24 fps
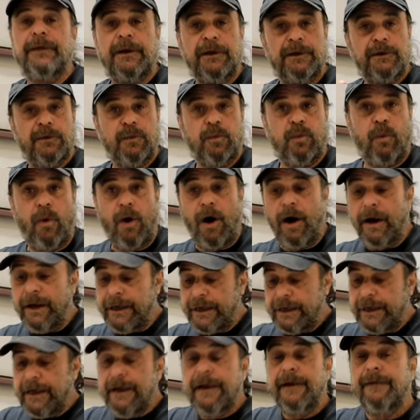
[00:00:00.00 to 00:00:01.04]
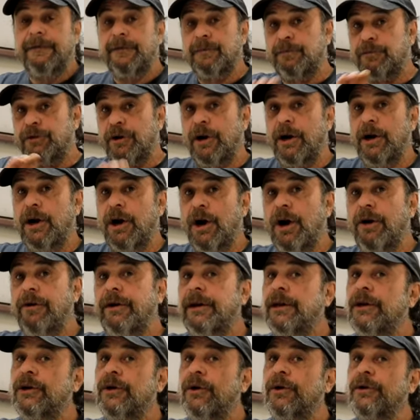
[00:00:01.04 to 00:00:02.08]
is why
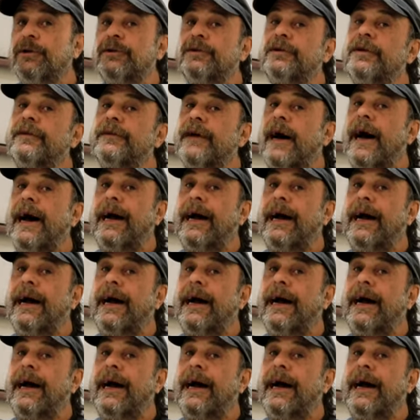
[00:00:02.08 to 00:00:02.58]
priority goes to the